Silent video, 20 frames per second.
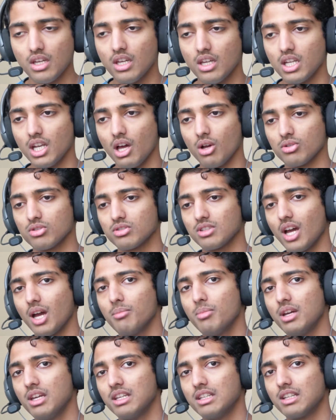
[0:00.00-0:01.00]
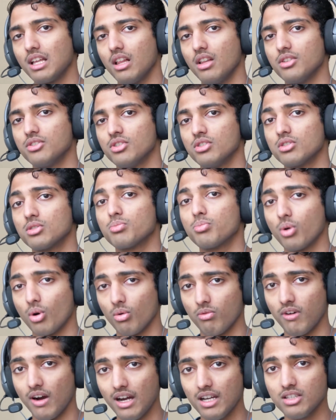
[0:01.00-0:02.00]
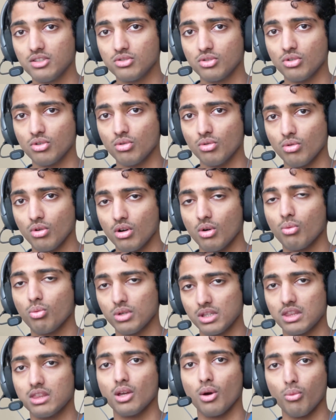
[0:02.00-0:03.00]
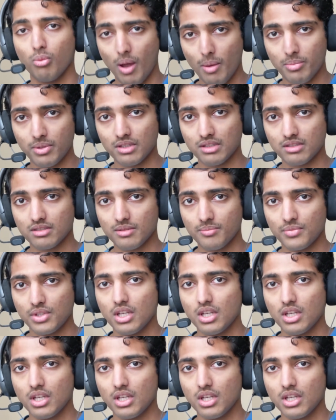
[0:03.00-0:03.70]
Now, cyber intelligence provides you with the weapons.